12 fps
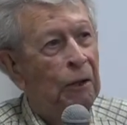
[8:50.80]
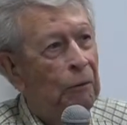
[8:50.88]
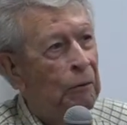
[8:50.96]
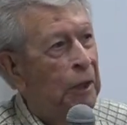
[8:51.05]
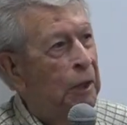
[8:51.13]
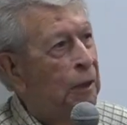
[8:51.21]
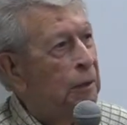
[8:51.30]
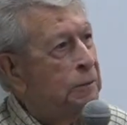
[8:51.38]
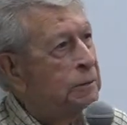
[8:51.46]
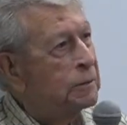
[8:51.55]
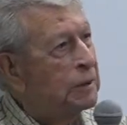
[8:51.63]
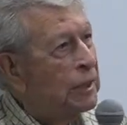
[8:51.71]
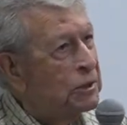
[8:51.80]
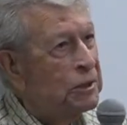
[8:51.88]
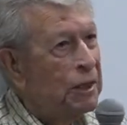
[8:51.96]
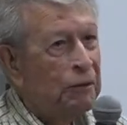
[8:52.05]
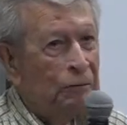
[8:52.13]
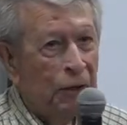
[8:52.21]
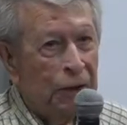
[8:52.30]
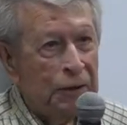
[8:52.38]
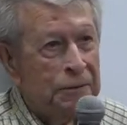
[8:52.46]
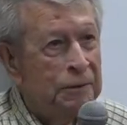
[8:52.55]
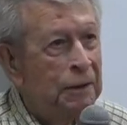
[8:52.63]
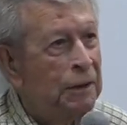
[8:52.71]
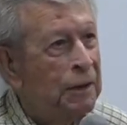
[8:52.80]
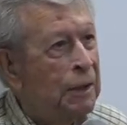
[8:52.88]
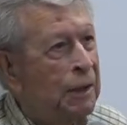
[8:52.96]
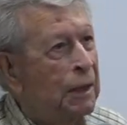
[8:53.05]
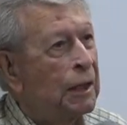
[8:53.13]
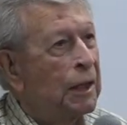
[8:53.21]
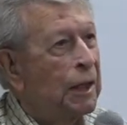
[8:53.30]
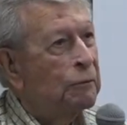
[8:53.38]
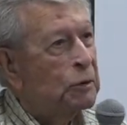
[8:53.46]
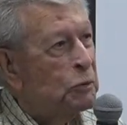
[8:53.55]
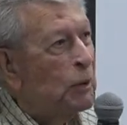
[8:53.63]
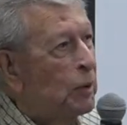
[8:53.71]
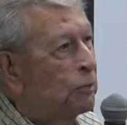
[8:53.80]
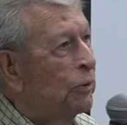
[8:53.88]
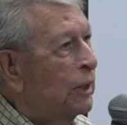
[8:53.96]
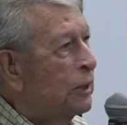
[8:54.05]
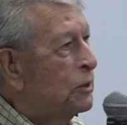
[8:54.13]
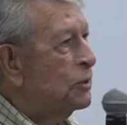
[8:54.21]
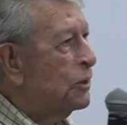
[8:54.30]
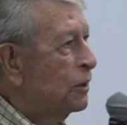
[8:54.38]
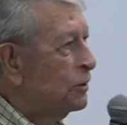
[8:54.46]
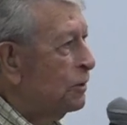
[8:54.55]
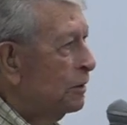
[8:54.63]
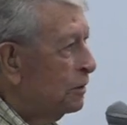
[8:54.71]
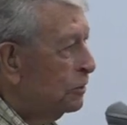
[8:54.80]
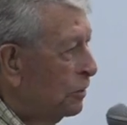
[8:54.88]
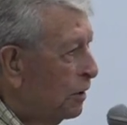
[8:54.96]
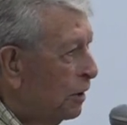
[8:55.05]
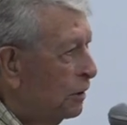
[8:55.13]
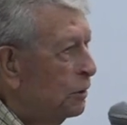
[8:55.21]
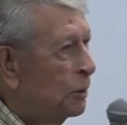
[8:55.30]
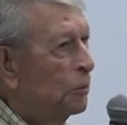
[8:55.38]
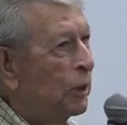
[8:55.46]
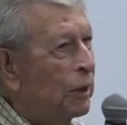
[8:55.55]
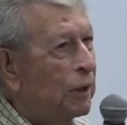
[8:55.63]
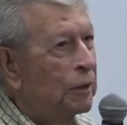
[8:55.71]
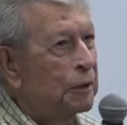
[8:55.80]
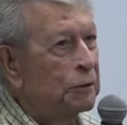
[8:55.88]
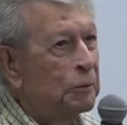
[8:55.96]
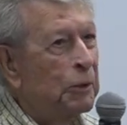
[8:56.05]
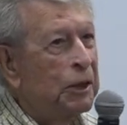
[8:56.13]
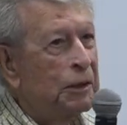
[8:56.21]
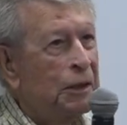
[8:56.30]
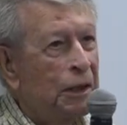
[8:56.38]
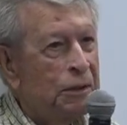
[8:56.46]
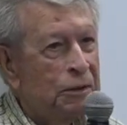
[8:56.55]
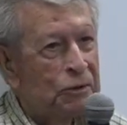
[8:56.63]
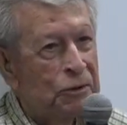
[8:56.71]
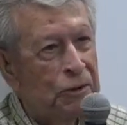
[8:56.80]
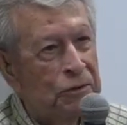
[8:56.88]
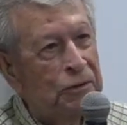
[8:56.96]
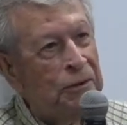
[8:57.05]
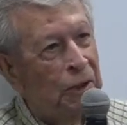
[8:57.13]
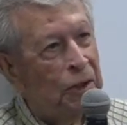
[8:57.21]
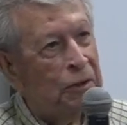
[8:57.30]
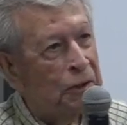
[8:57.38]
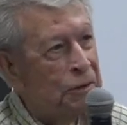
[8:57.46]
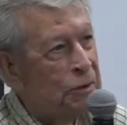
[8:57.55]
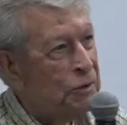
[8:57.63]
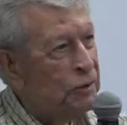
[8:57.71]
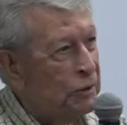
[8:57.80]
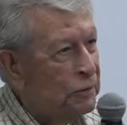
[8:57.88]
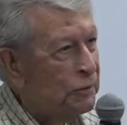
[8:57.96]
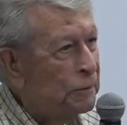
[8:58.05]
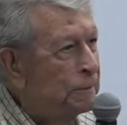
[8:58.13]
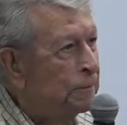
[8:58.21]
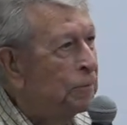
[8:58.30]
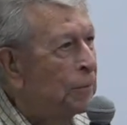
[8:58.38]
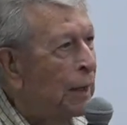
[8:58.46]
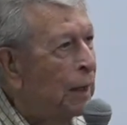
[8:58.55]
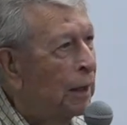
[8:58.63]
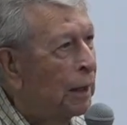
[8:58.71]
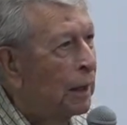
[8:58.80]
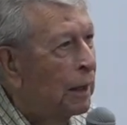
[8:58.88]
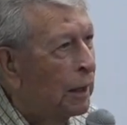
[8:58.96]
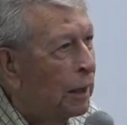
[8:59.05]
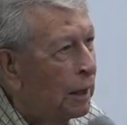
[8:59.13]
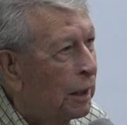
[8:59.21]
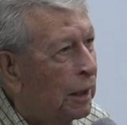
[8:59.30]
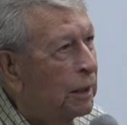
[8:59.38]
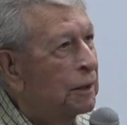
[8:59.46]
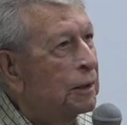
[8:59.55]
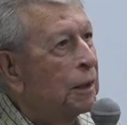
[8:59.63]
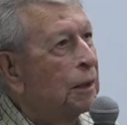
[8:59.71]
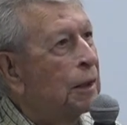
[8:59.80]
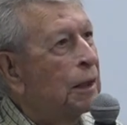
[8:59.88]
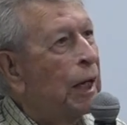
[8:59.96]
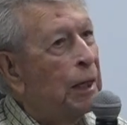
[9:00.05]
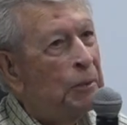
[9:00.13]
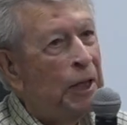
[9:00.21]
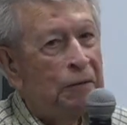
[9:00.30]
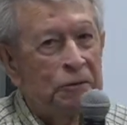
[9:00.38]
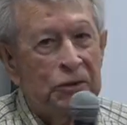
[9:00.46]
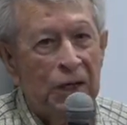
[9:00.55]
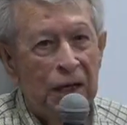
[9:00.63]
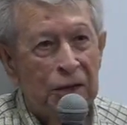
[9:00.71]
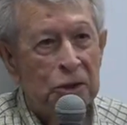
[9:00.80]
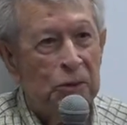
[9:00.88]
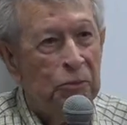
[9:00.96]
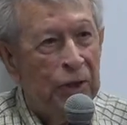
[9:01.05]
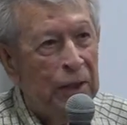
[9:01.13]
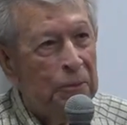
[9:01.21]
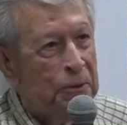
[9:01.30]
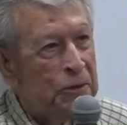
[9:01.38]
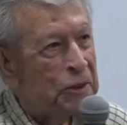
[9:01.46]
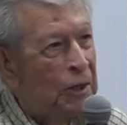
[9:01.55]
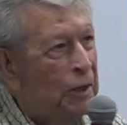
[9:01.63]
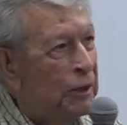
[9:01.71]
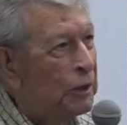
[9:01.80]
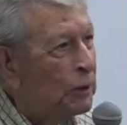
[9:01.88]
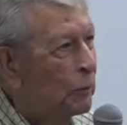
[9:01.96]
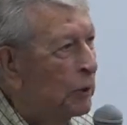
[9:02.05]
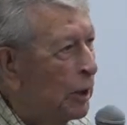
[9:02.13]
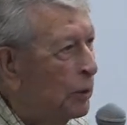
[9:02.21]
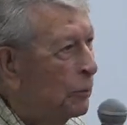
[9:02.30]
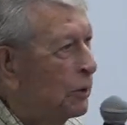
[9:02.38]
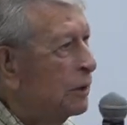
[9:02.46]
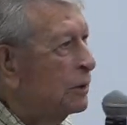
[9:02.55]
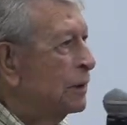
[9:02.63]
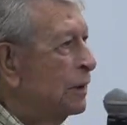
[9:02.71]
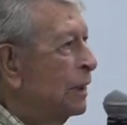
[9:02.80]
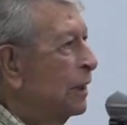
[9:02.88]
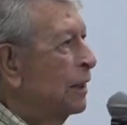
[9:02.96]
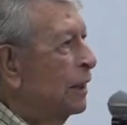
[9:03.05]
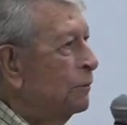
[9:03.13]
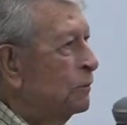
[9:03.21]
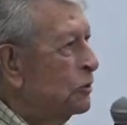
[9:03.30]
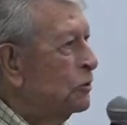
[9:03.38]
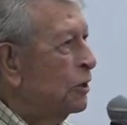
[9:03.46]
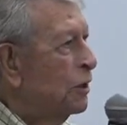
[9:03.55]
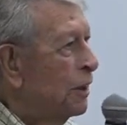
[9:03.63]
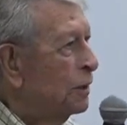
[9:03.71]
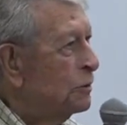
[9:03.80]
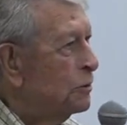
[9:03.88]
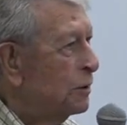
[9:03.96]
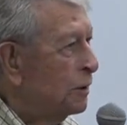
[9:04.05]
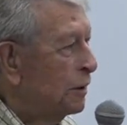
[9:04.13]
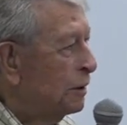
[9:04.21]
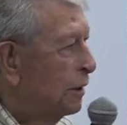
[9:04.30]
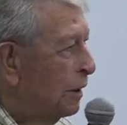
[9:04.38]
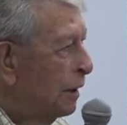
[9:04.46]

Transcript: Well, that's not right. It was my predecessor, John Newbauer, who made that decision, a good decision. And uh, I may have signed some papers along the way, but it was John's uh,